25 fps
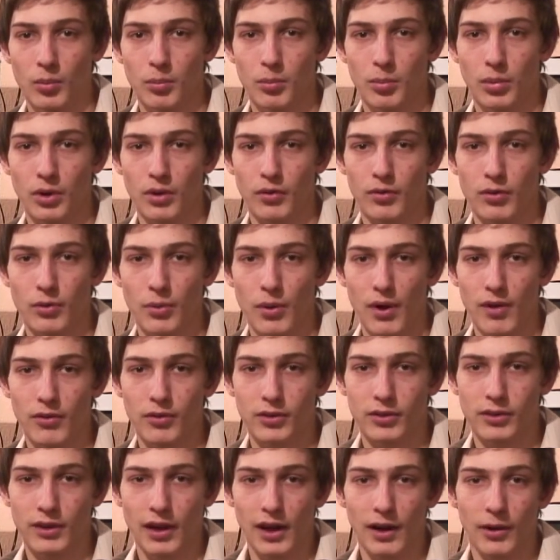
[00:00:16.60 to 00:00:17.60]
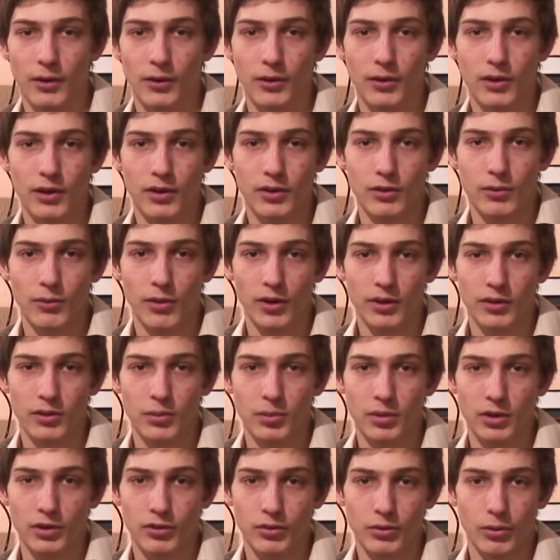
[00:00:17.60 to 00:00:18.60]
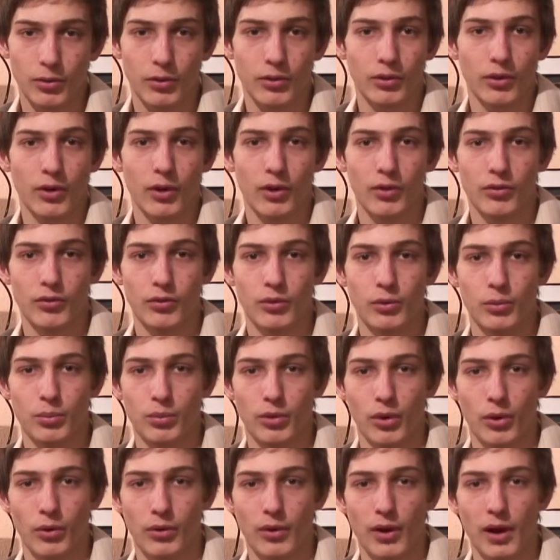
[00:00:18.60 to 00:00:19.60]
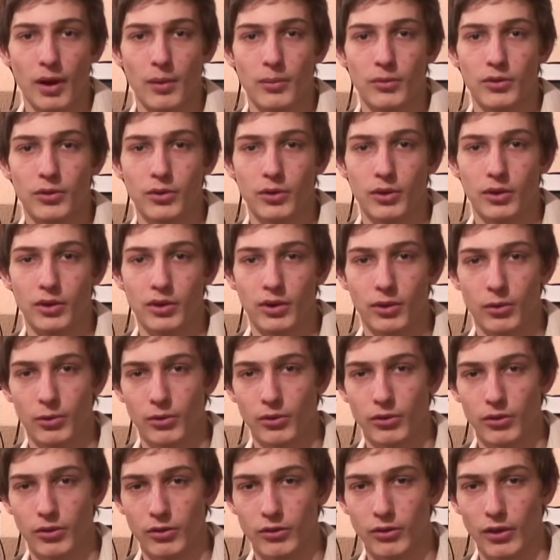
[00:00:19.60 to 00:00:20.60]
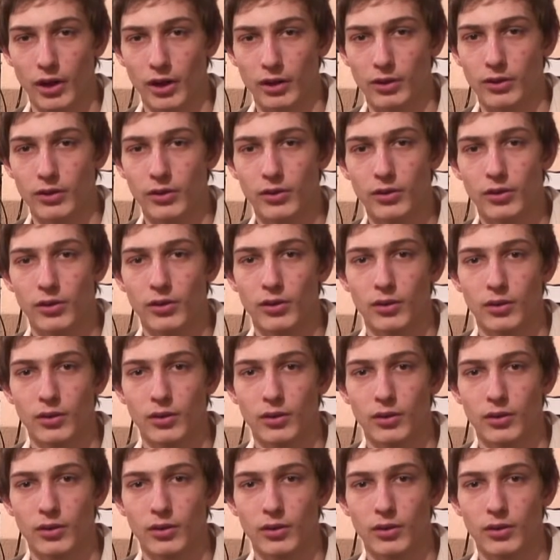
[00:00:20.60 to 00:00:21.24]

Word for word: But if you have a doubt and you want to be sure, there are a few programs you can use to check this.